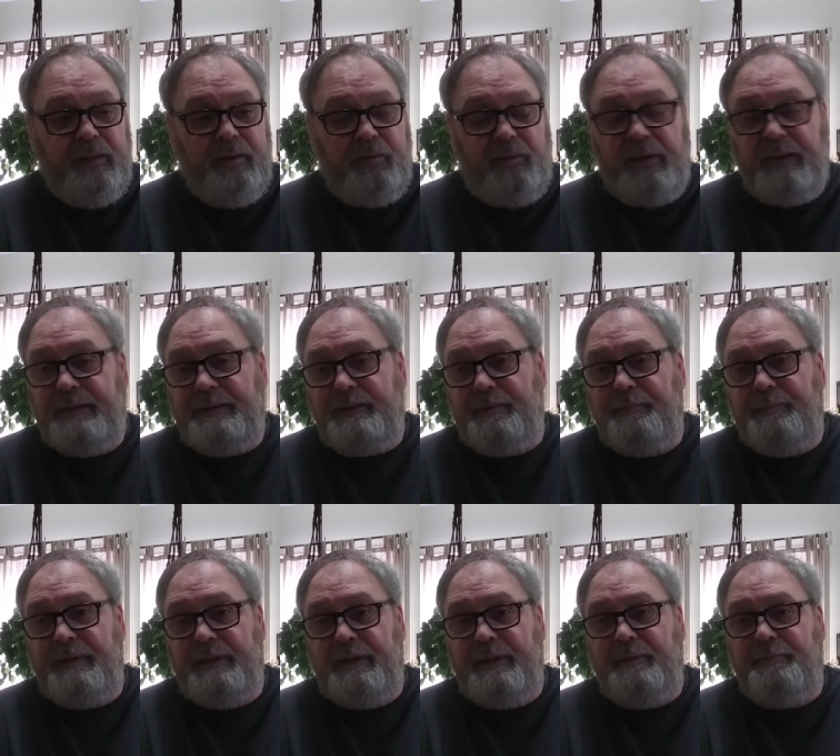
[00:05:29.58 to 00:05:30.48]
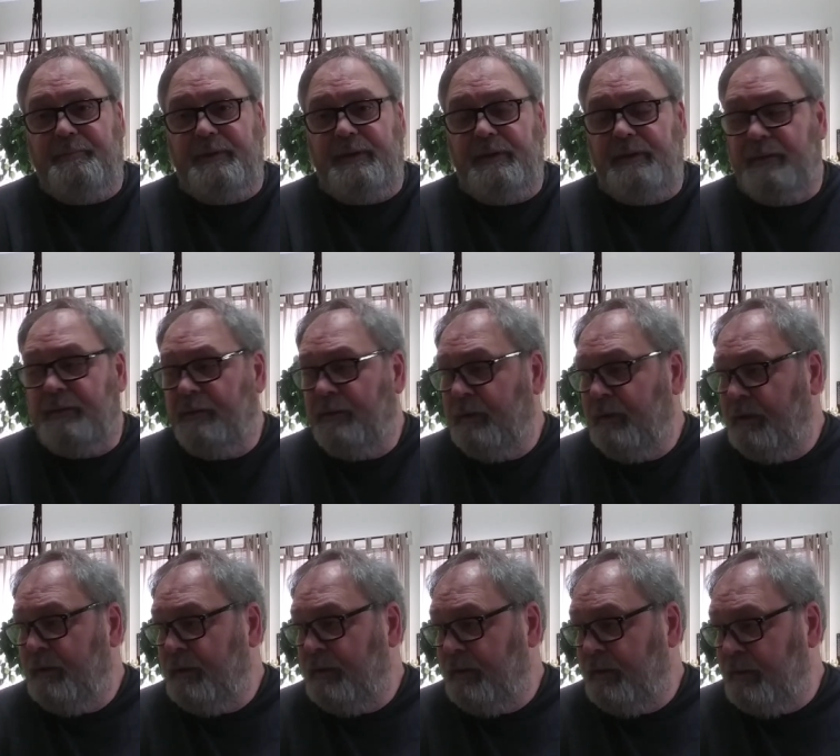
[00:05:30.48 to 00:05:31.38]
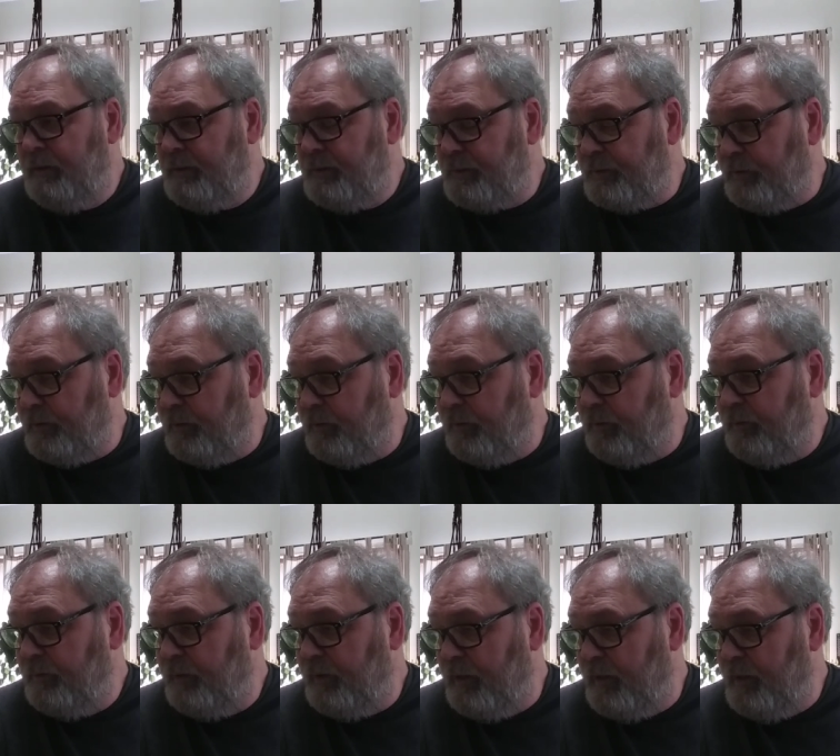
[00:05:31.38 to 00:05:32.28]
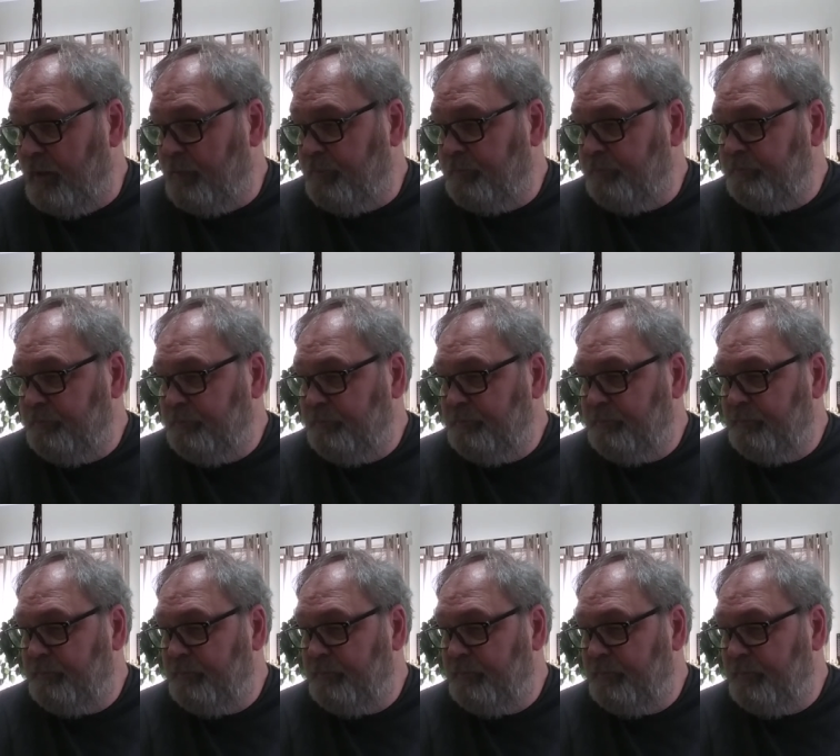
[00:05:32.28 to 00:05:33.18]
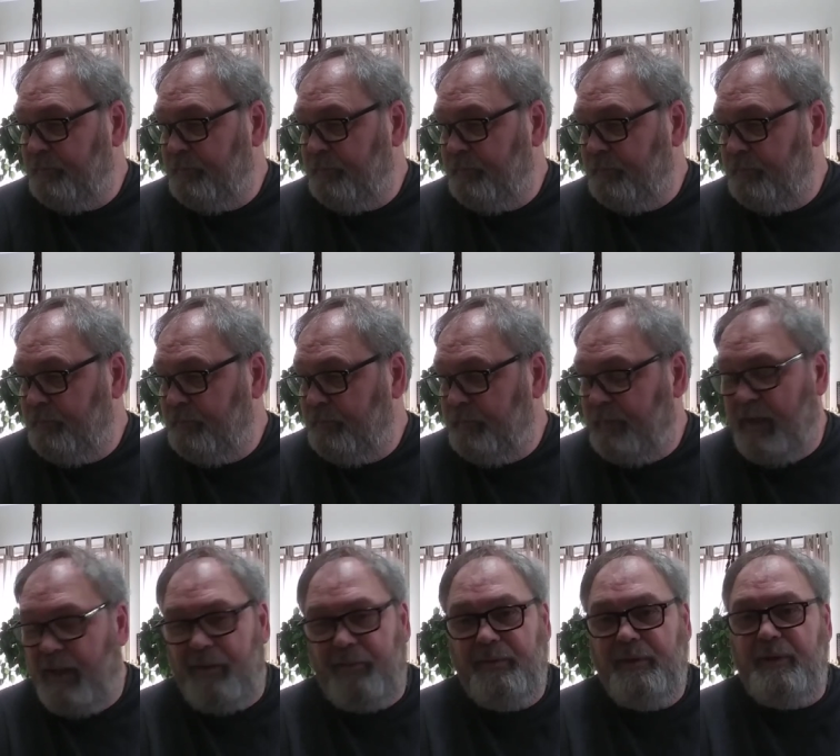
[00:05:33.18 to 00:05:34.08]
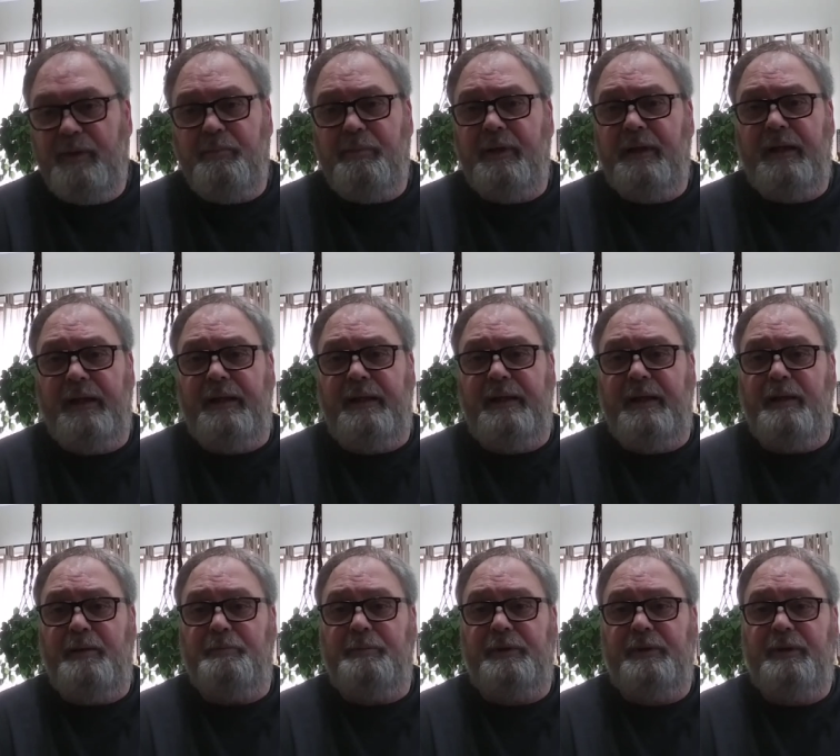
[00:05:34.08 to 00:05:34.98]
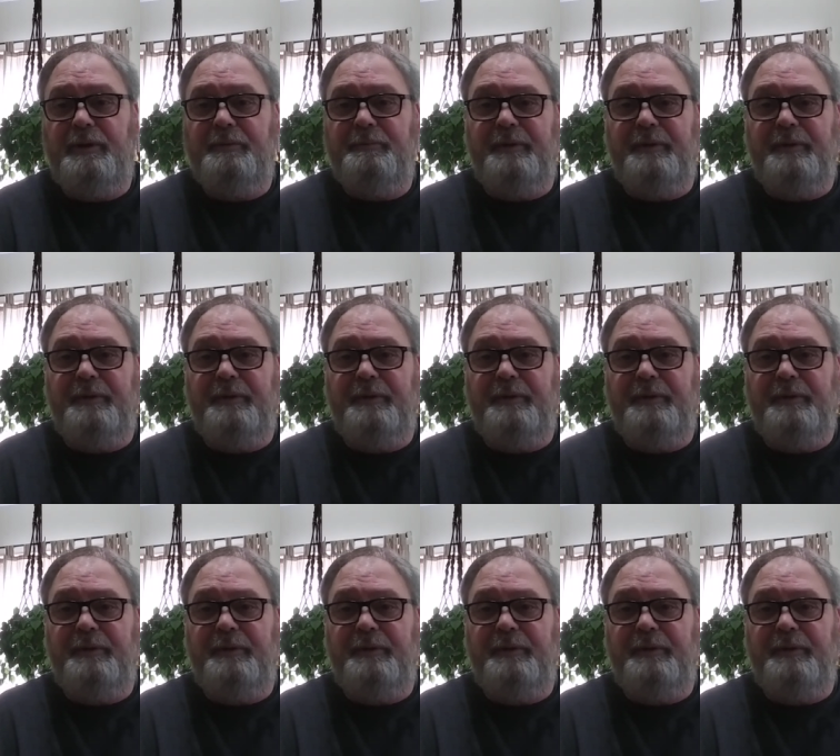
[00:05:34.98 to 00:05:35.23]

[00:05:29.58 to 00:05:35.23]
quite some time now, so I'm um, not really behind the eight ball